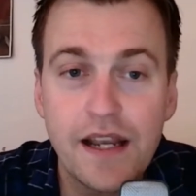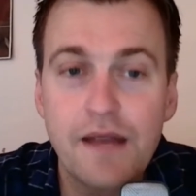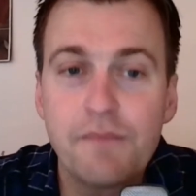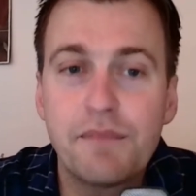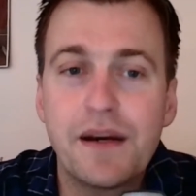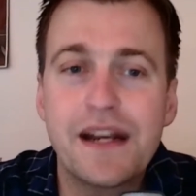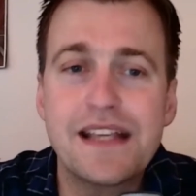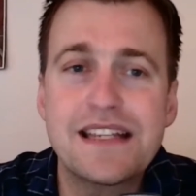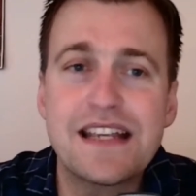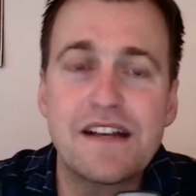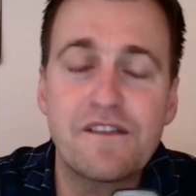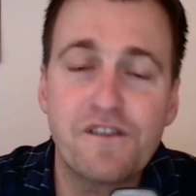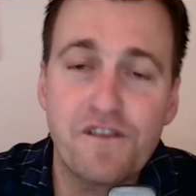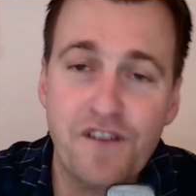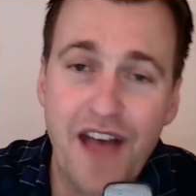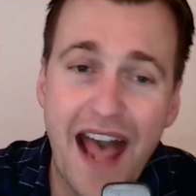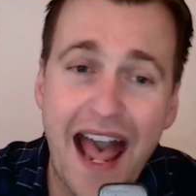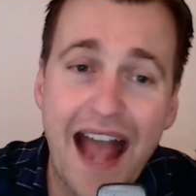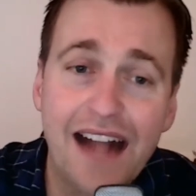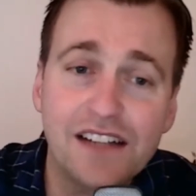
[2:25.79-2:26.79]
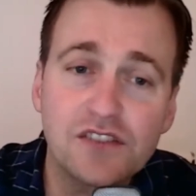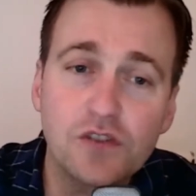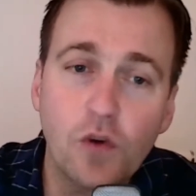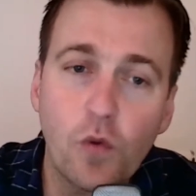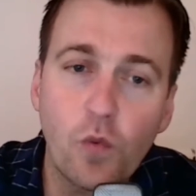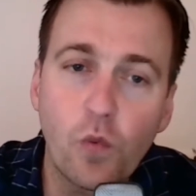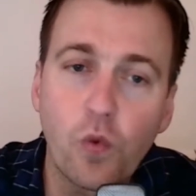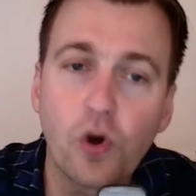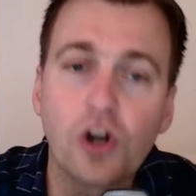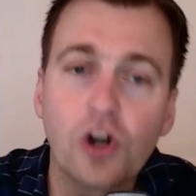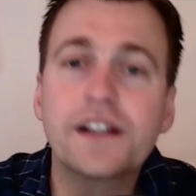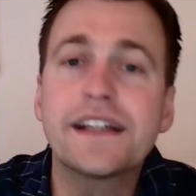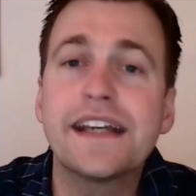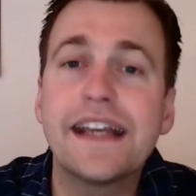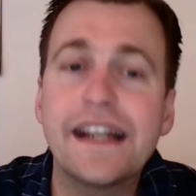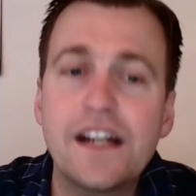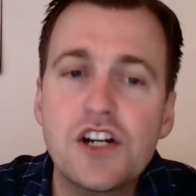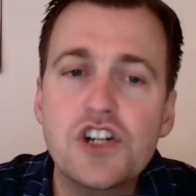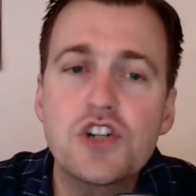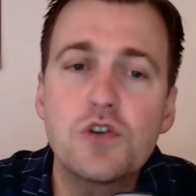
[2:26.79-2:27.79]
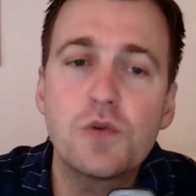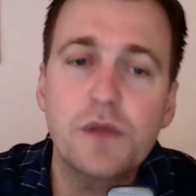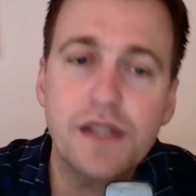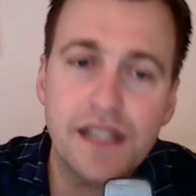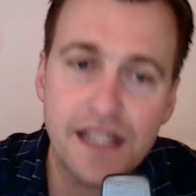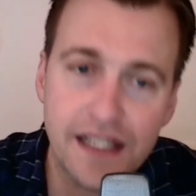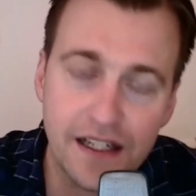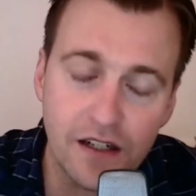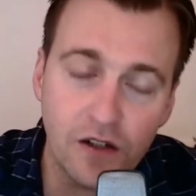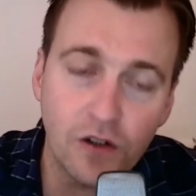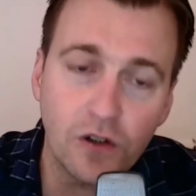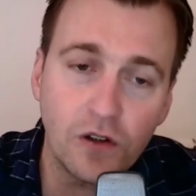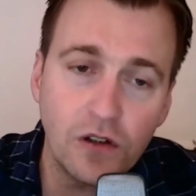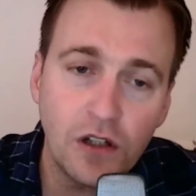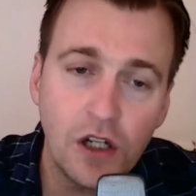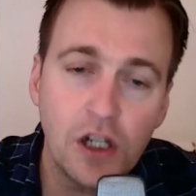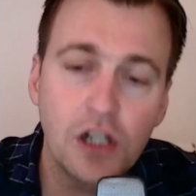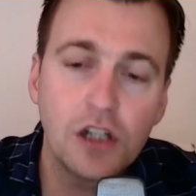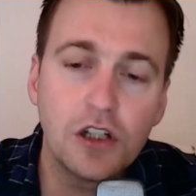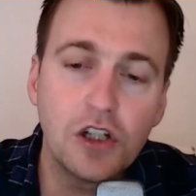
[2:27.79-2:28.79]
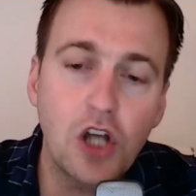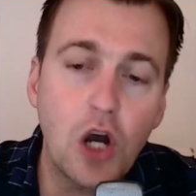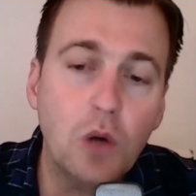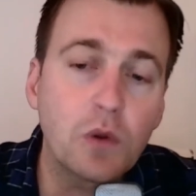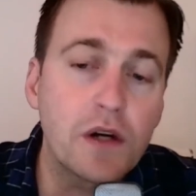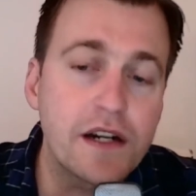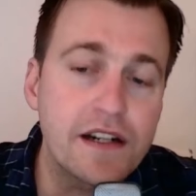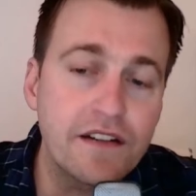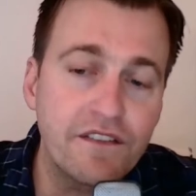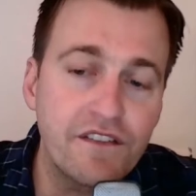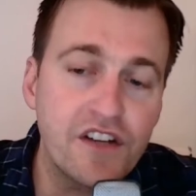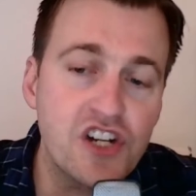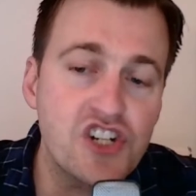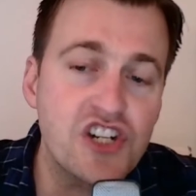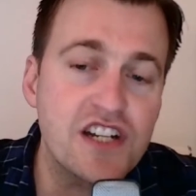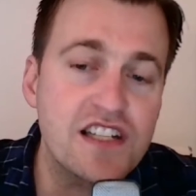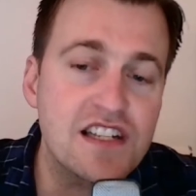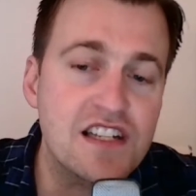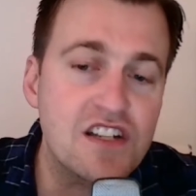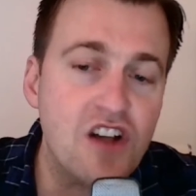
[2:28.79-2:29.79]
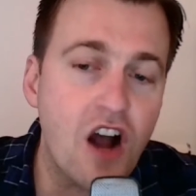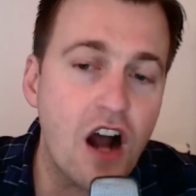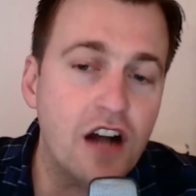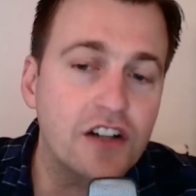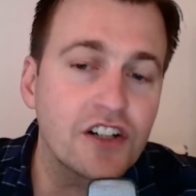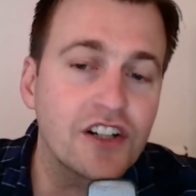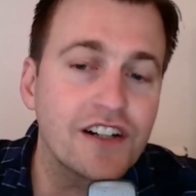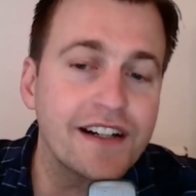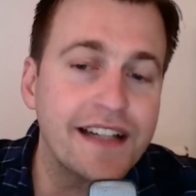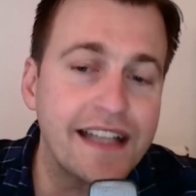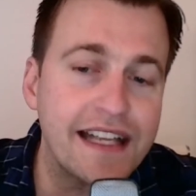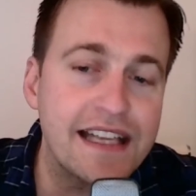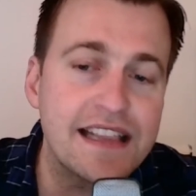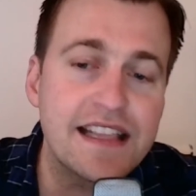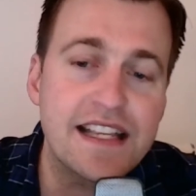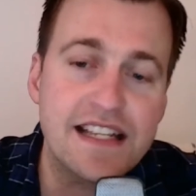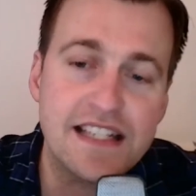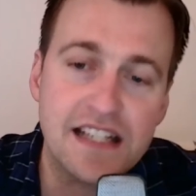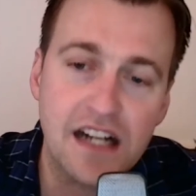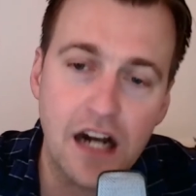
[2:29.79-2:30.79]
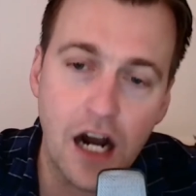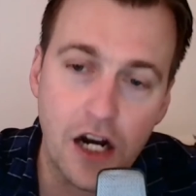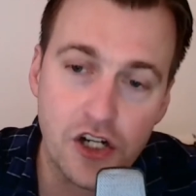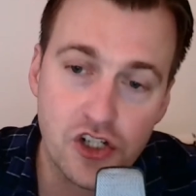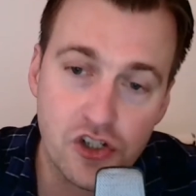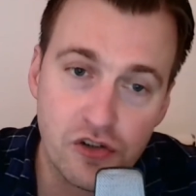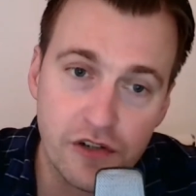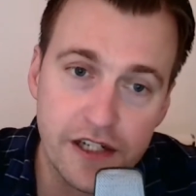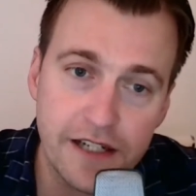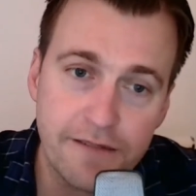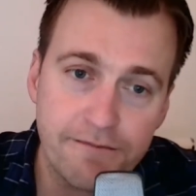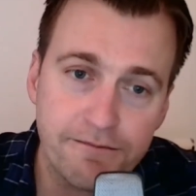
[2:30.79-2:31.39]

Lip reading: but is in fact working to kill lower division soccer in this country